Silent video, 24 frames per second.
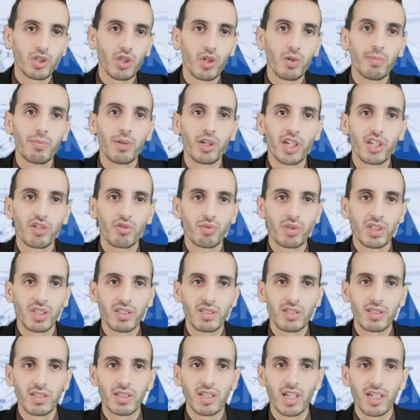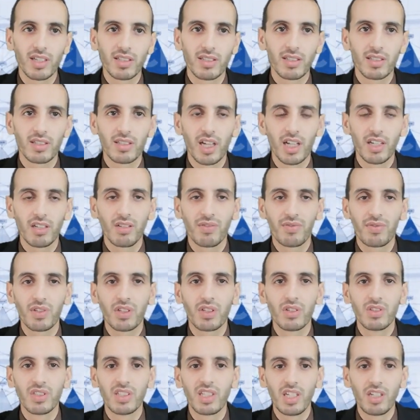So monitoring is kind of
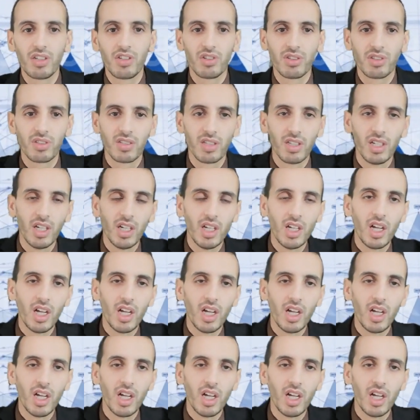continuous,